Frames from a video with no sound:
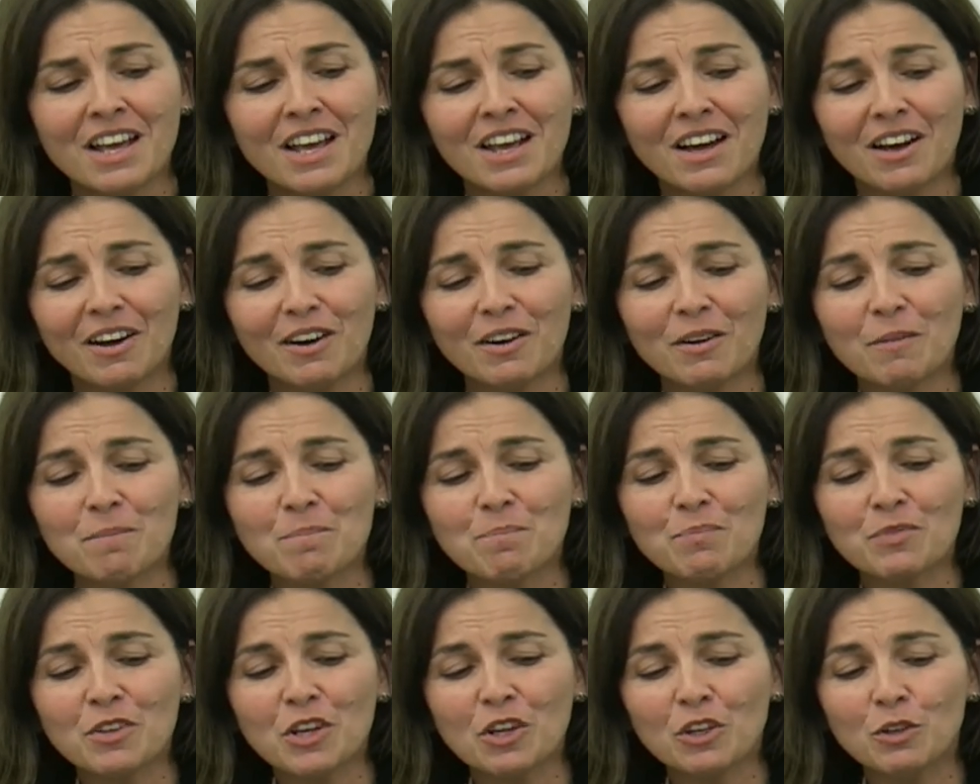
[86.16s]

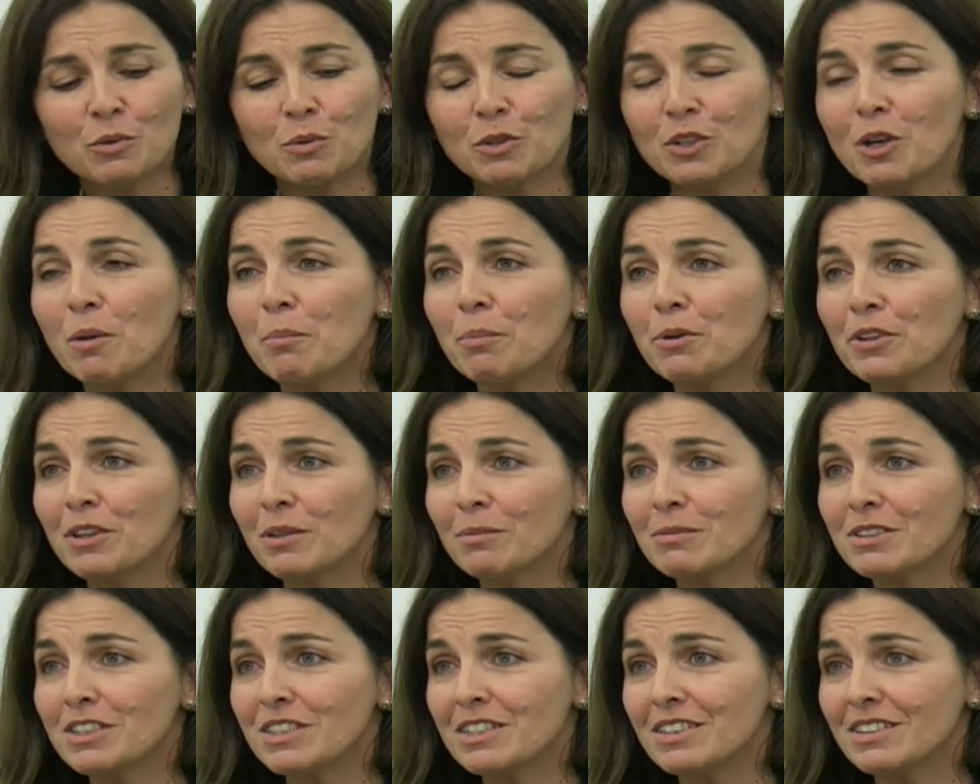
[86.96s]
Um, you would not put
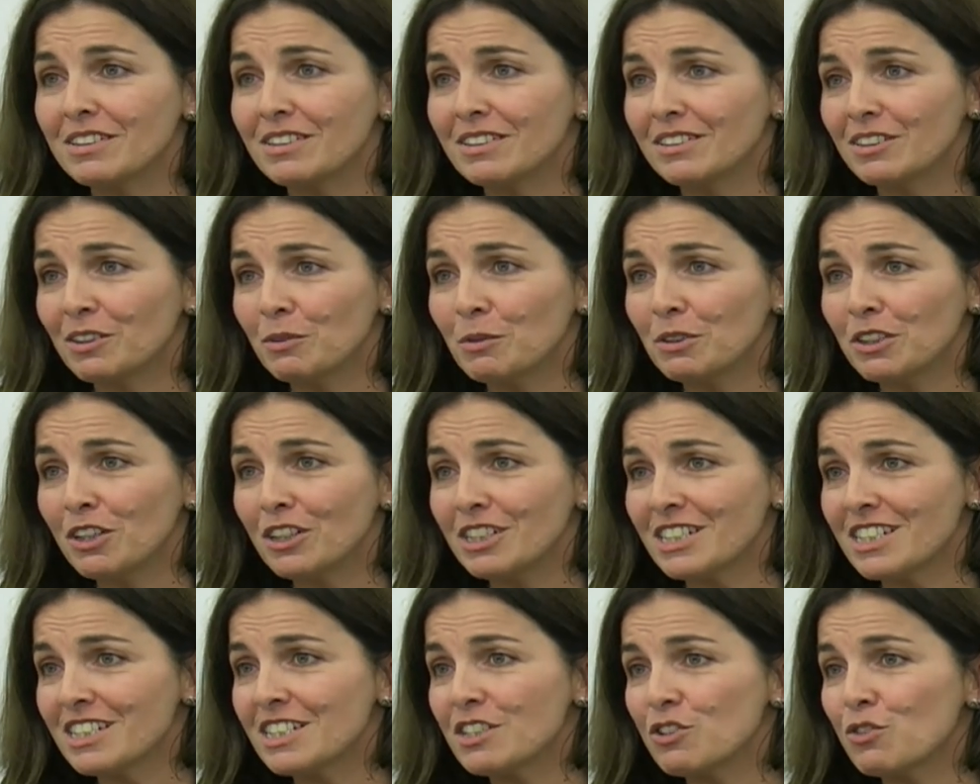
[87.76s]
them, you would
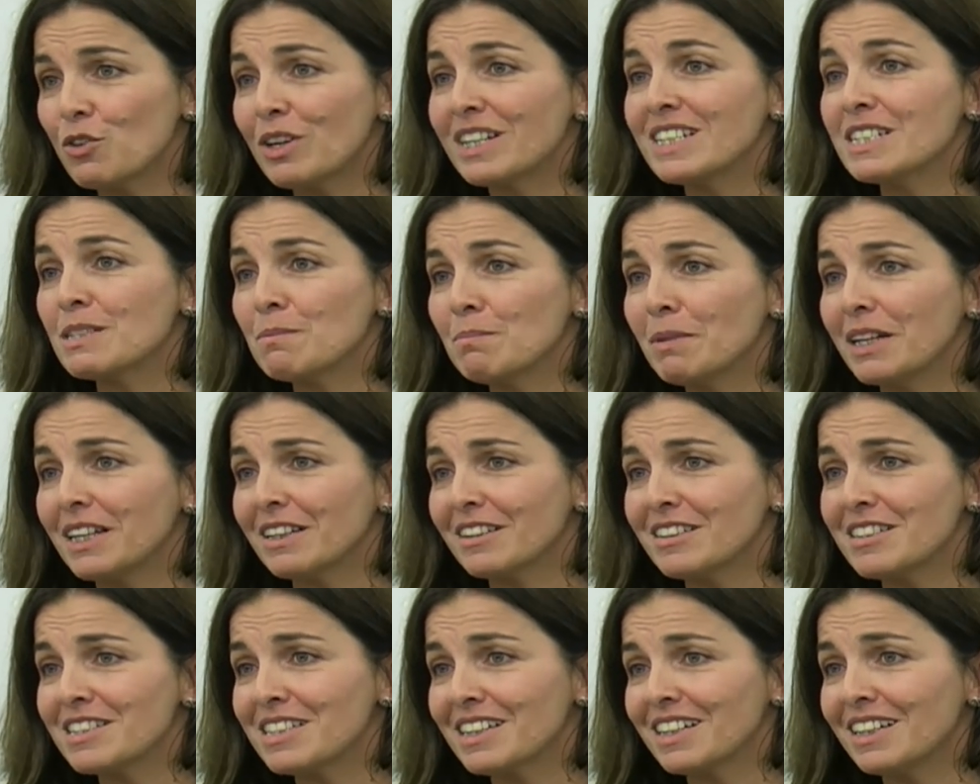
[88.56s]
not just
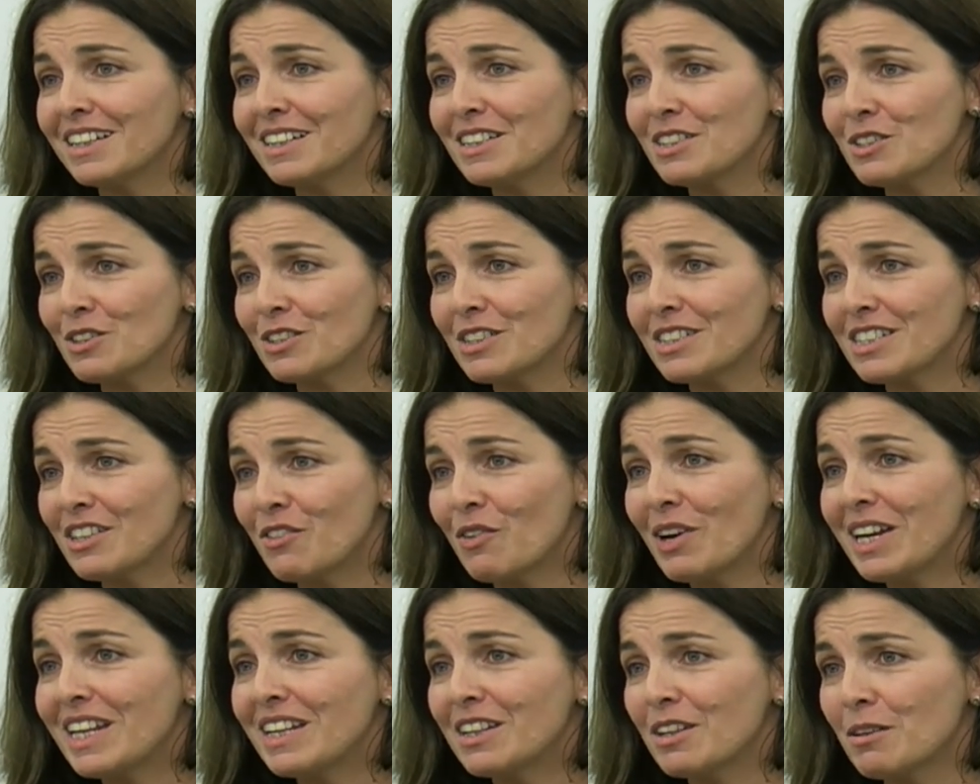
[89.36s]
transmit the skills or
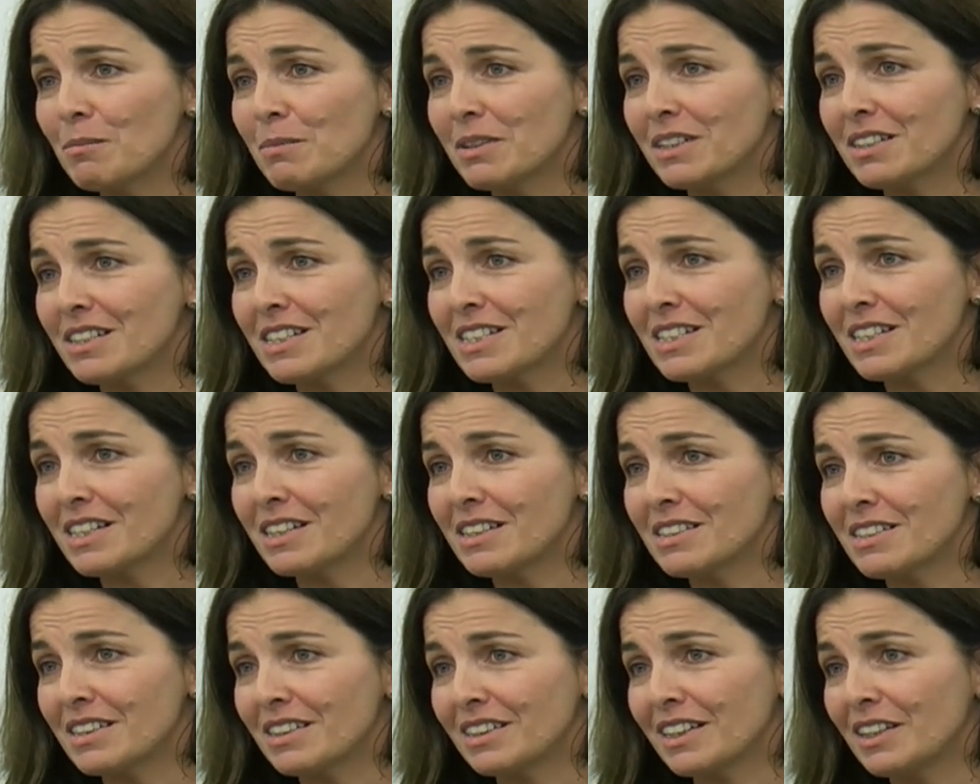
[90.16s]
train them in the
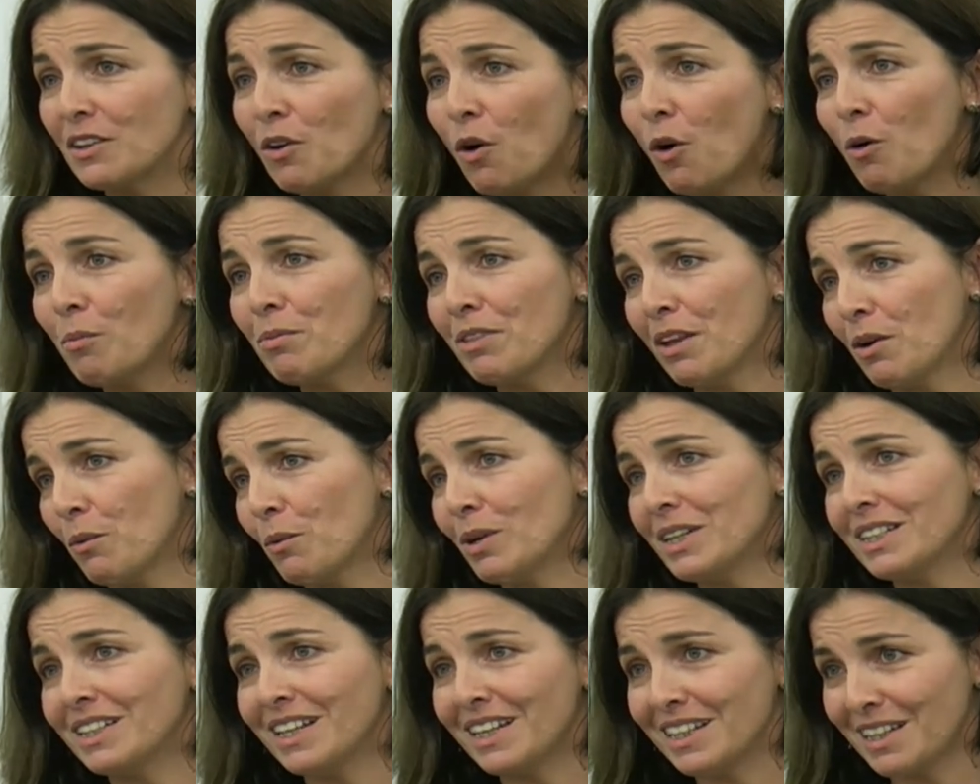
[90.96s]
skills and then hope that
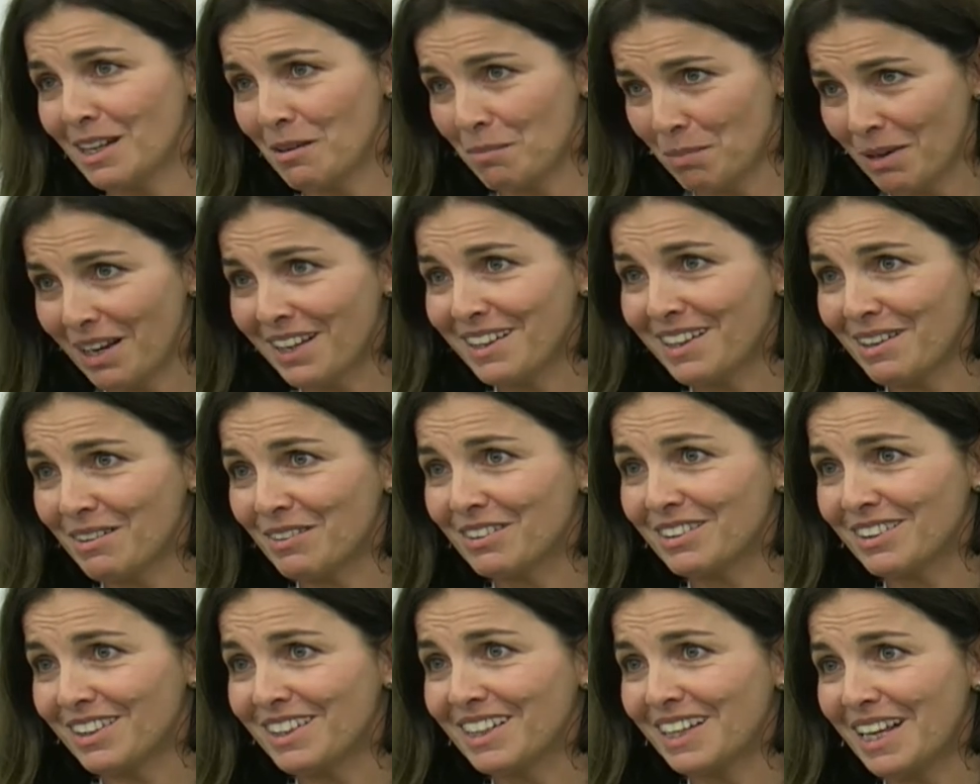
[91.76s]
one day they play the,
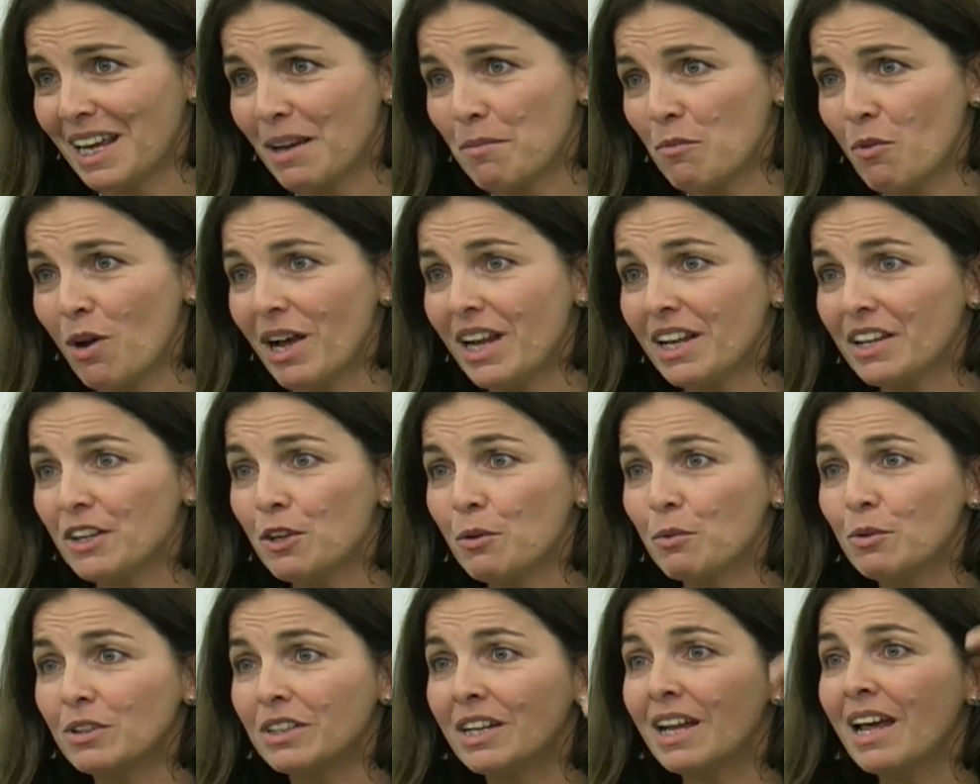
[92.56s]
the game well.
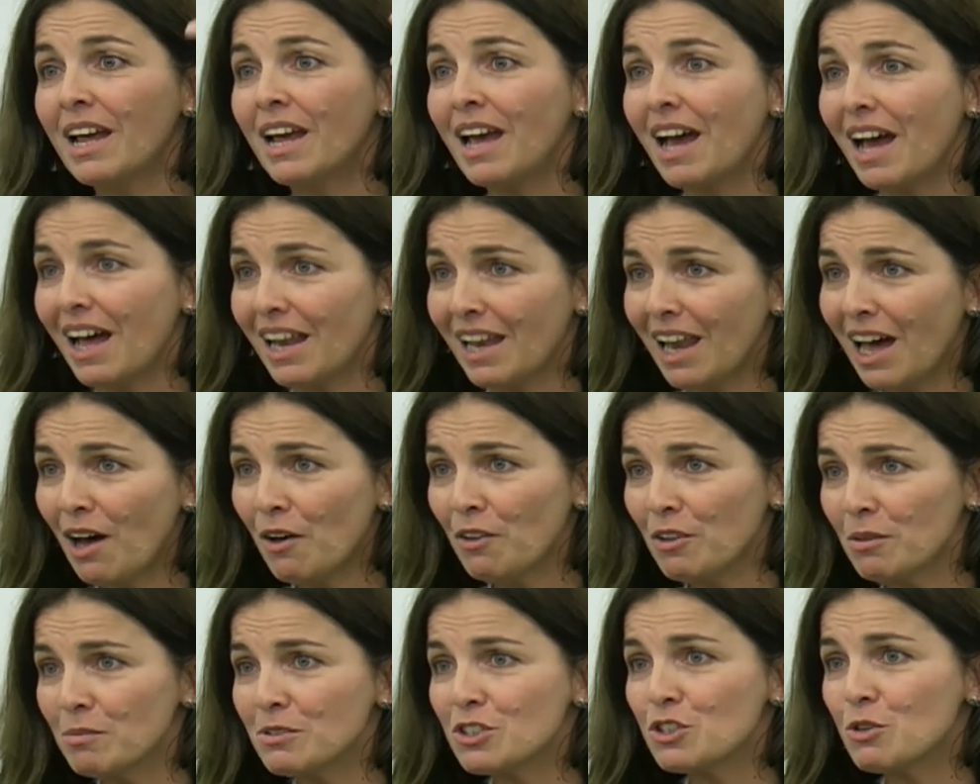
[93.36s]
You would
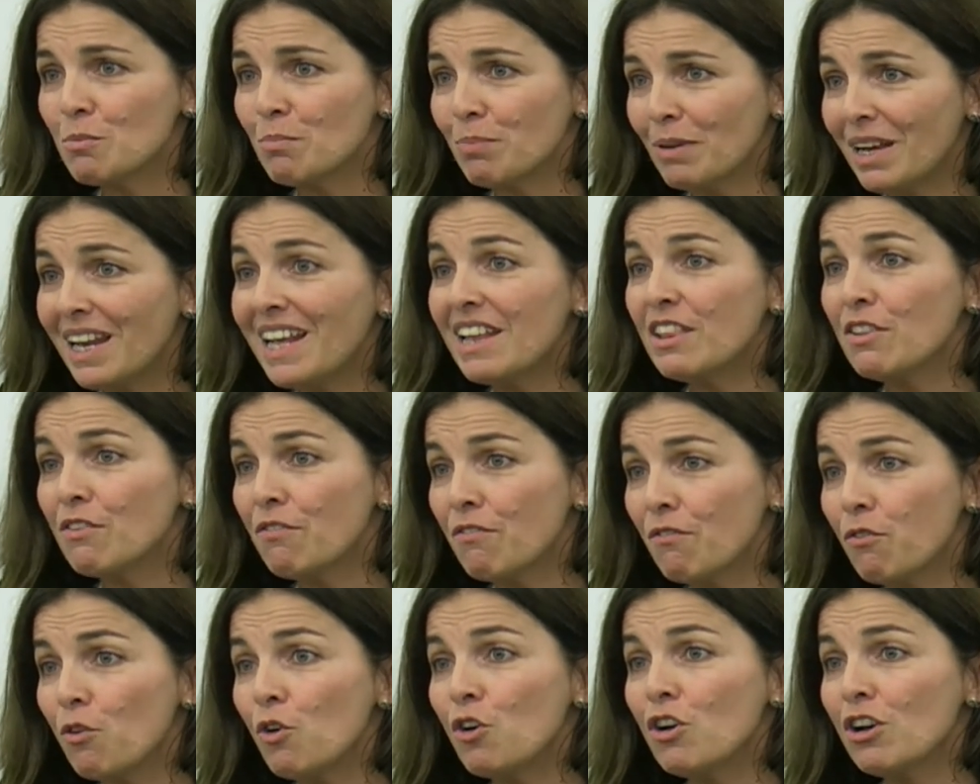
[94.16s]
allow them to play the
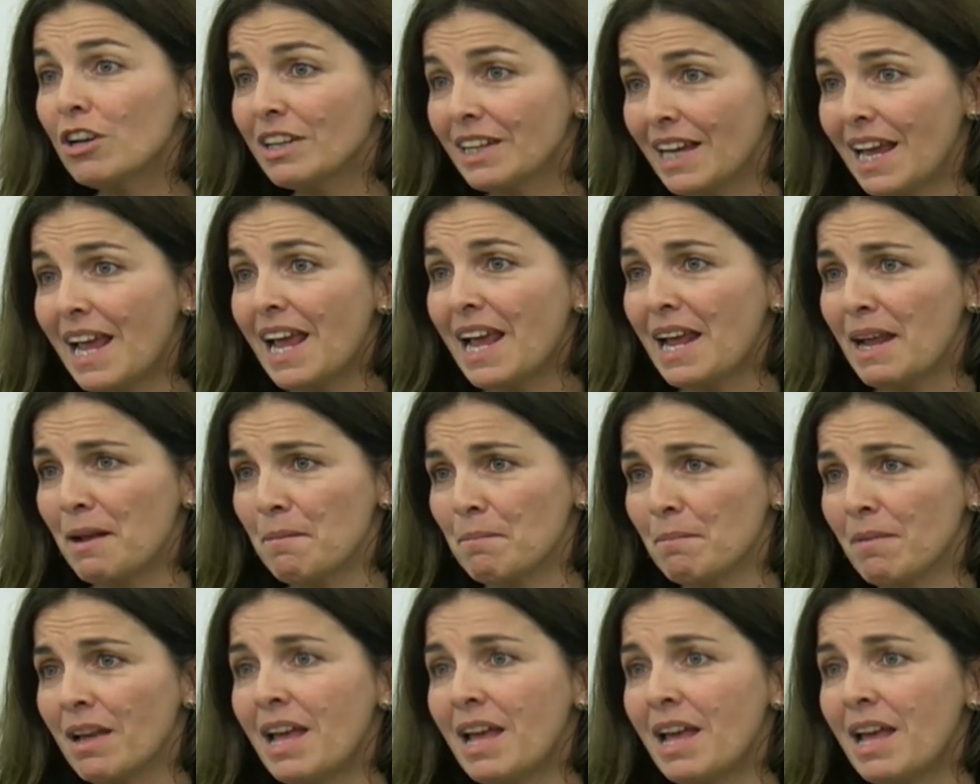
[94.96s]
full game